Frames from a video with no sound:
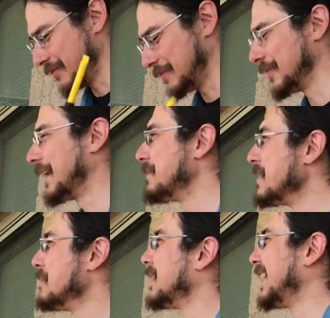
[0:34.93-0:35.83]
Gave up on that.
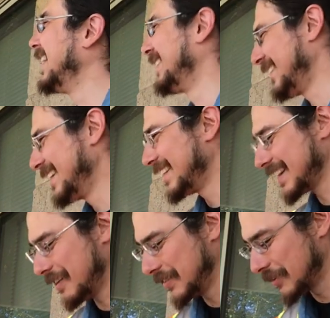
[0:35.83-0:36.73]
But
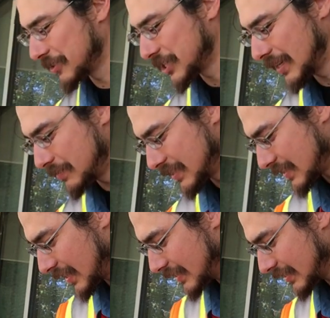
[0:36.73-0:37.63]
they come in different shapes
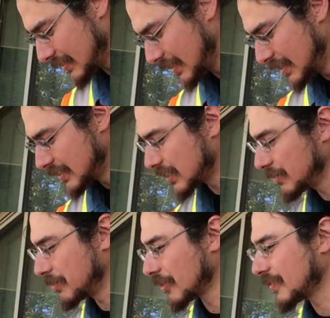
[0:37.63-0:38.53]
and sizes.
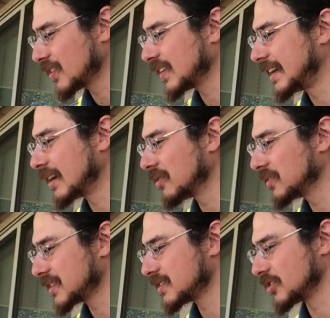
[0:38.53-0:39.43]
Some of them are fairly
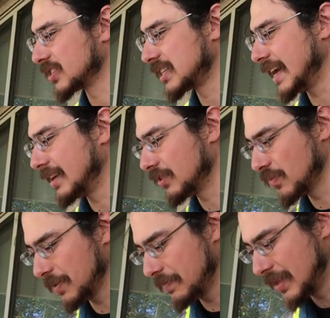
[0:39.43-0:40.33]
narrow. This is your
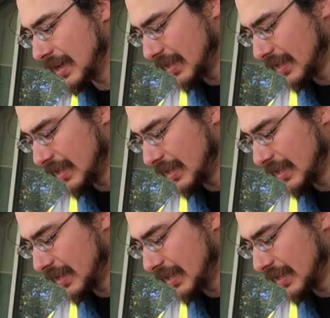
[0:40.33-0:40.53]
standard one.